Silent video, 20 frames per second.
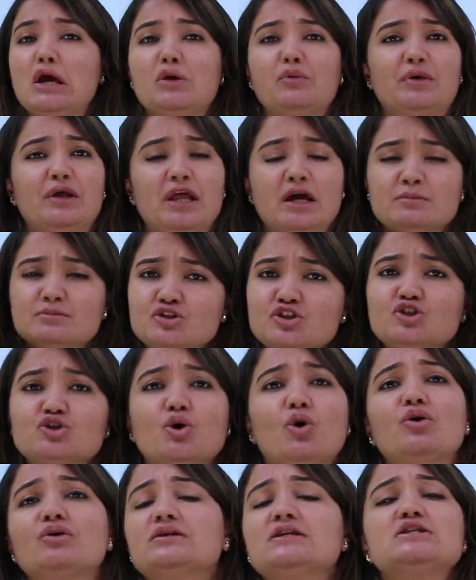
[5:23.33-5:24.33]
well i'm
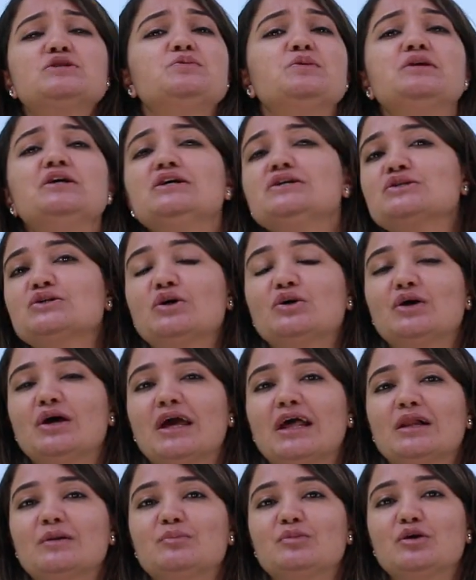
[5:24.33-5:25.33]
sure this video is going to
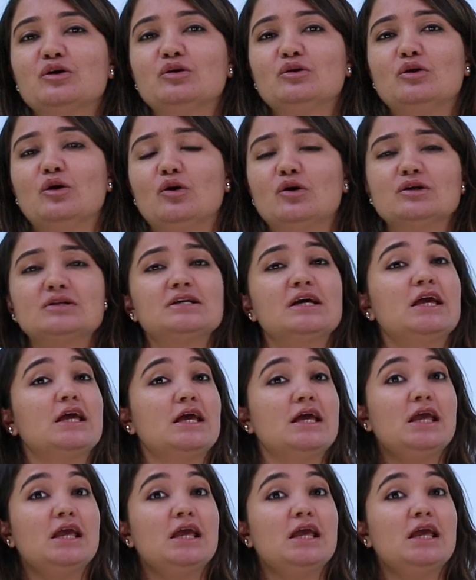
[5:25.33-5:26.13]
help you a lot